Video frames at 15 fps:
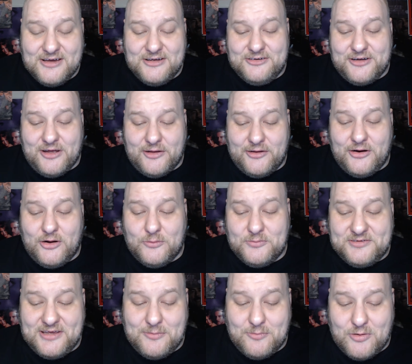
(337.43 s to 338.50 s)
Sheldon
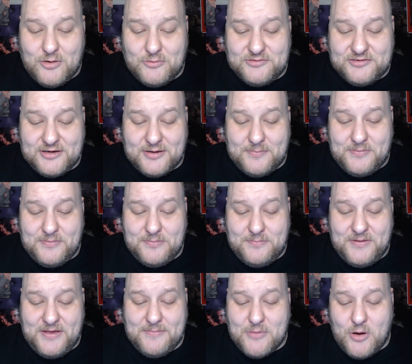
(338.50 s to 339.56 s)
hopes he won't
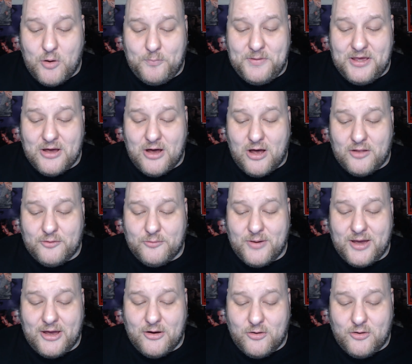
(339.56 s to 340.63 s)
be mopey all the
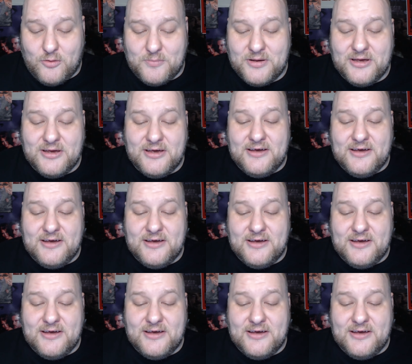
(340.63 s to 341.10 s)
way home,